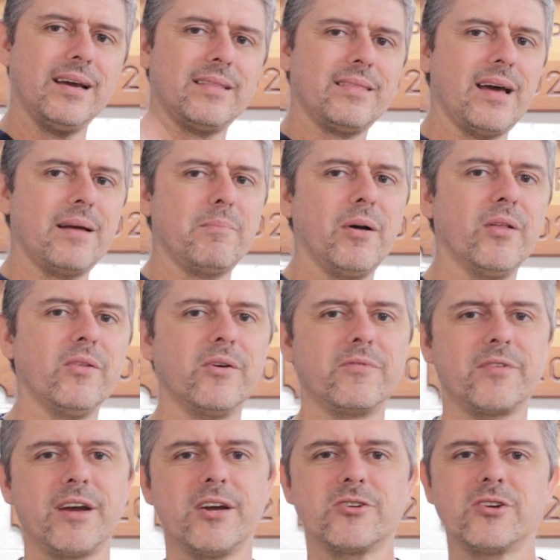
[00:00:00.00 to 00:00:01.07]
hit that bell
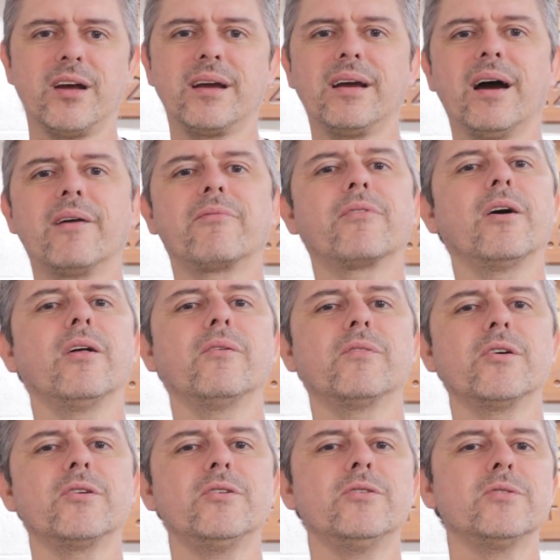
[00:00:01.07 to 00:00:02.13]
notification icon for all
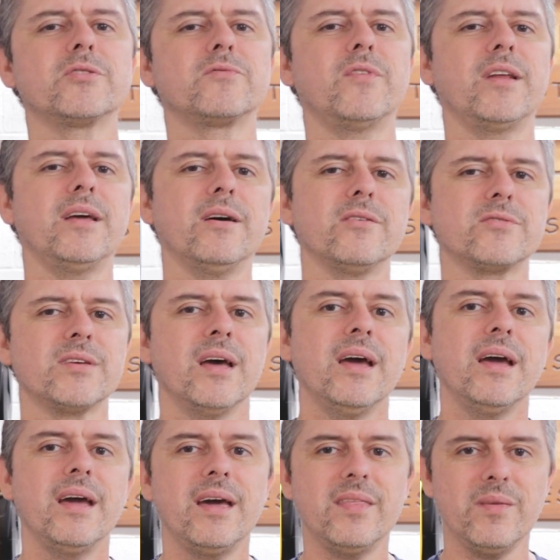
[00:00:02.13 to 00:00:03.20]
of our newest videos.
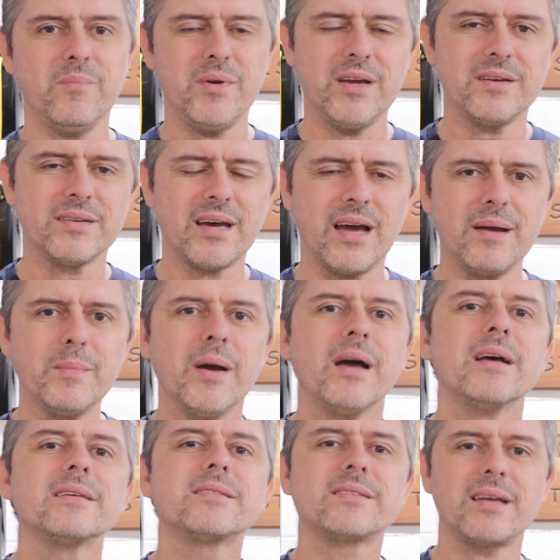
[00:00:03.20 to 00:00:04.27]
In the meantime,
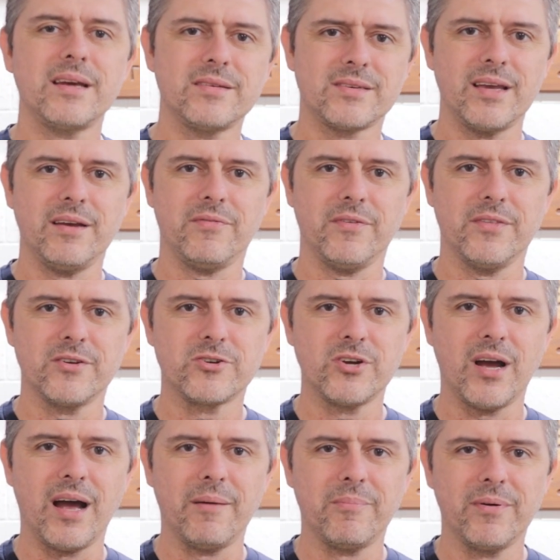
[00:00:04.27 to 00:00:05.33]
stay safe in the
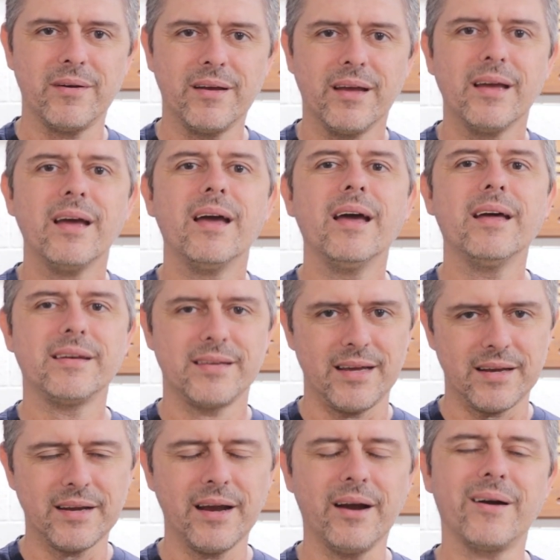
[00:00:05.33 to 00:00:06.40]
shop and
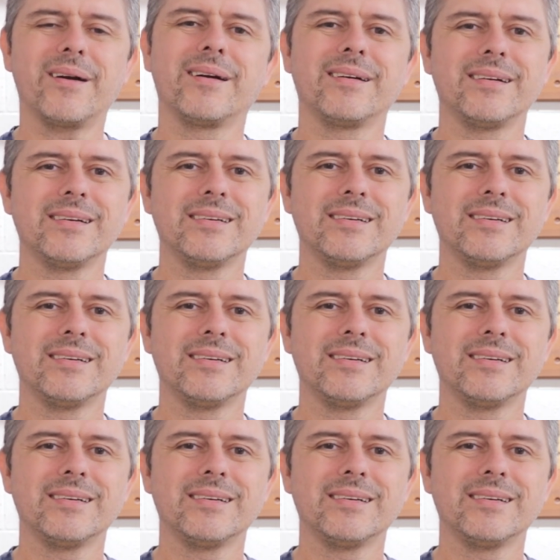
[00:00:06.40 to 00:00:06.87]
take care.